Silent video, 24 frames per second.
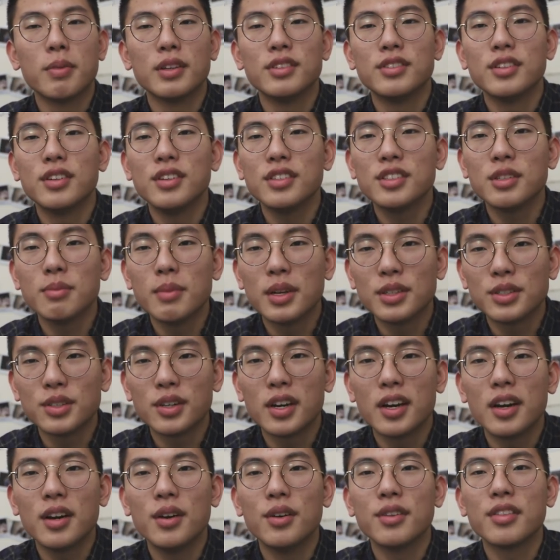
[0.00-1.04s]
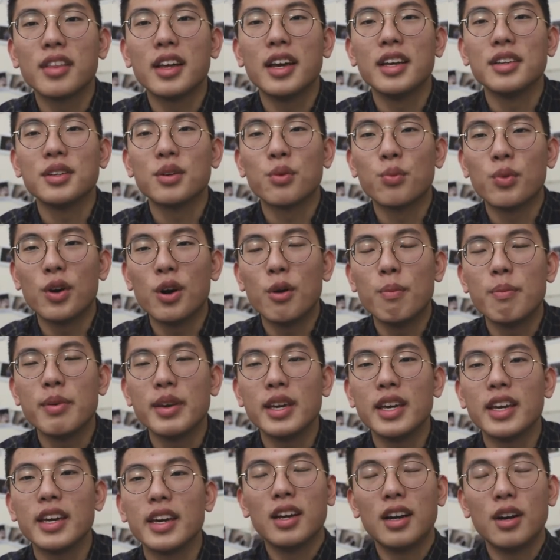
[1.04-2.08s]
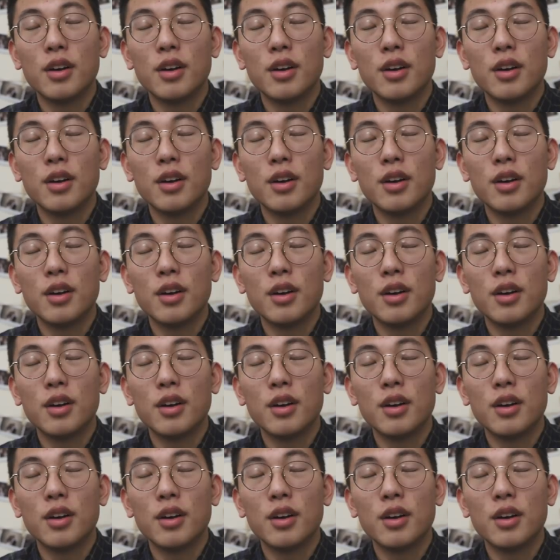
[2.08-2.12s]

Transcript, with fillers: but so is your mental health and your well-being.